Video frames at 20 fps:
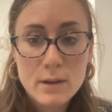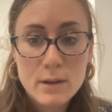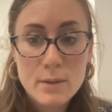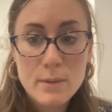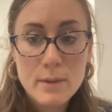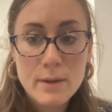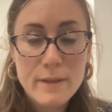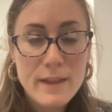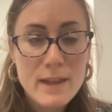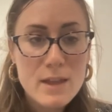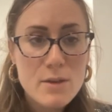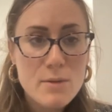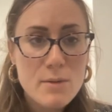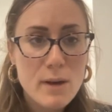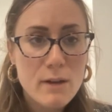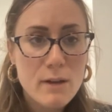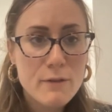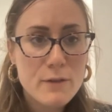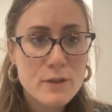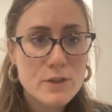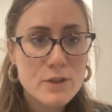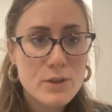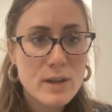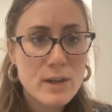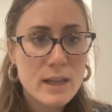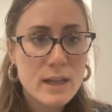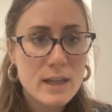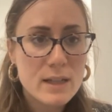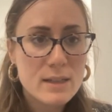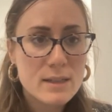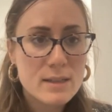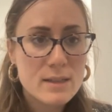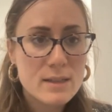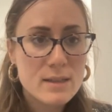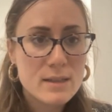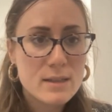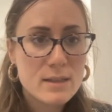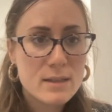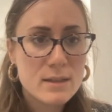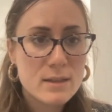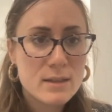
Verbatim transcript: Well, thank you all for joining us.